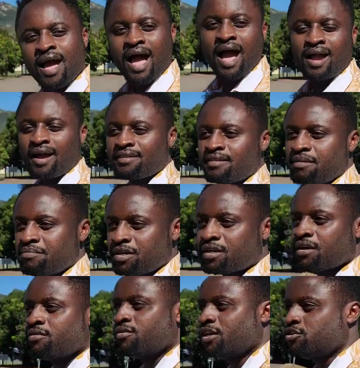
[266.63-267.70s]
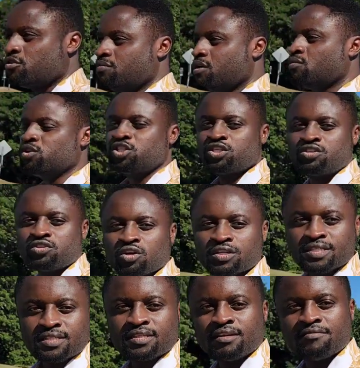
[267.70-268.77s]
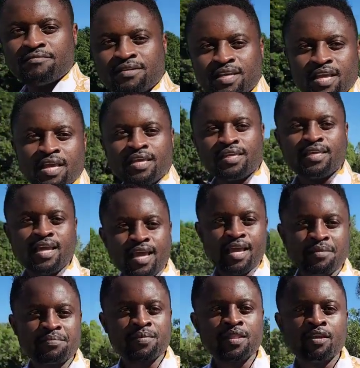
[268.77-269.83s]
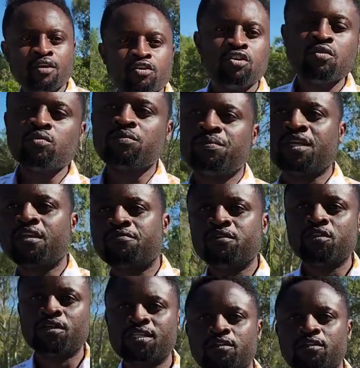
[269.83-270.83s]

academic resume, which is your CV. Yeah, you would be giving us